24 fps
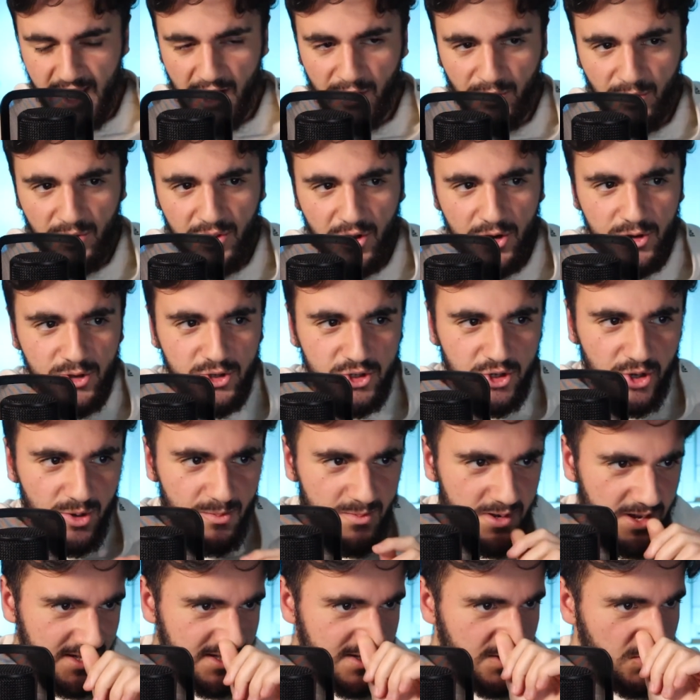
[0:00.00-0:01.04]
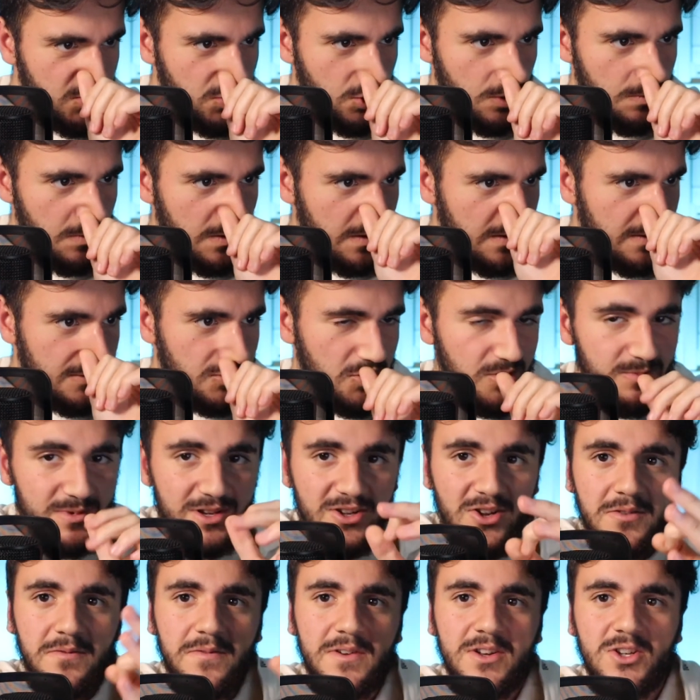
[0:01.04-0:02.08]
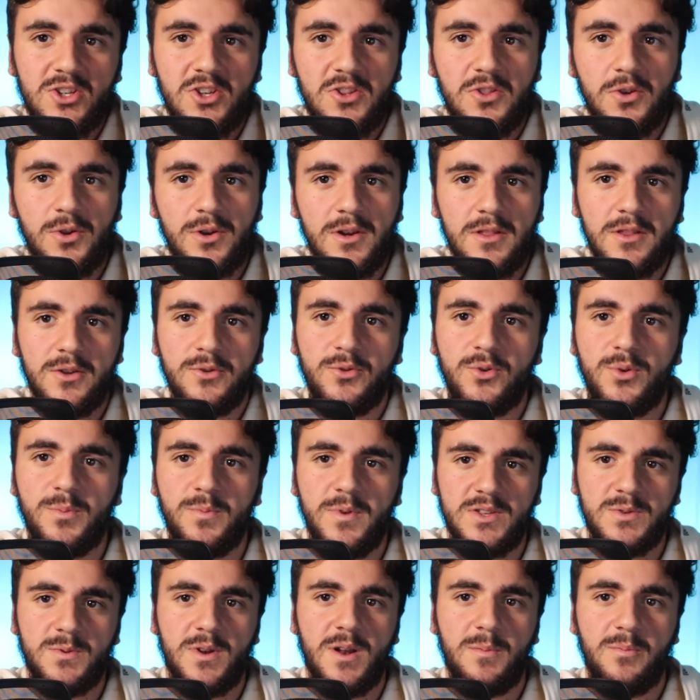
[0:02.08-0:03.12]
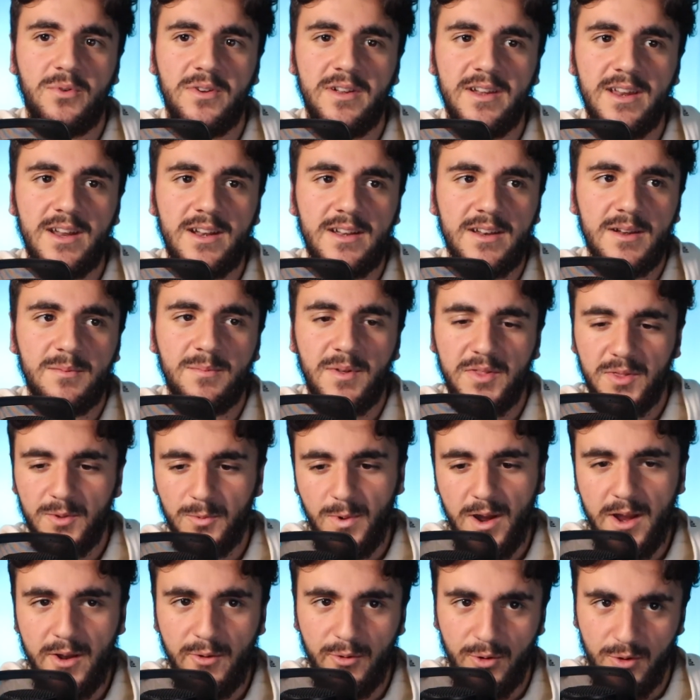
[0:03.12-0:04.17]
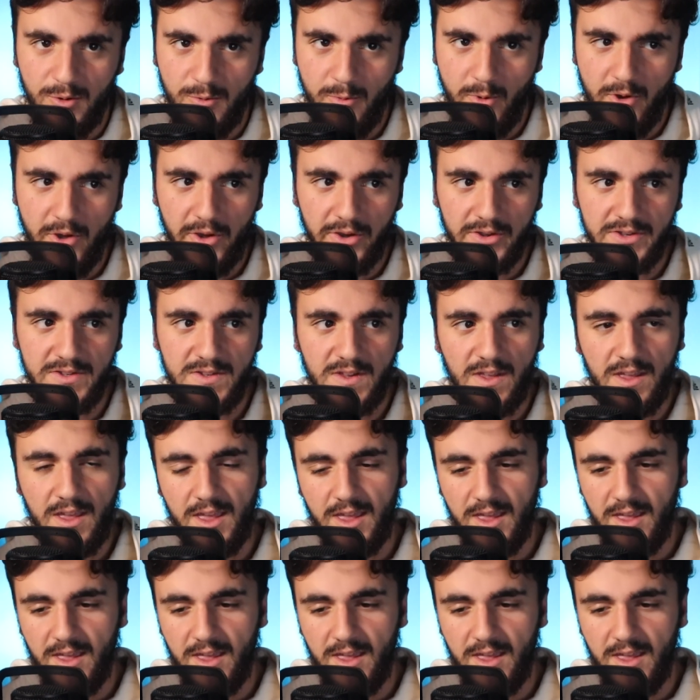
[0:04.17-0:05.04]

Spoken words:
And although Germany got to finish third in the group. That's what I predicted. But the way it all works,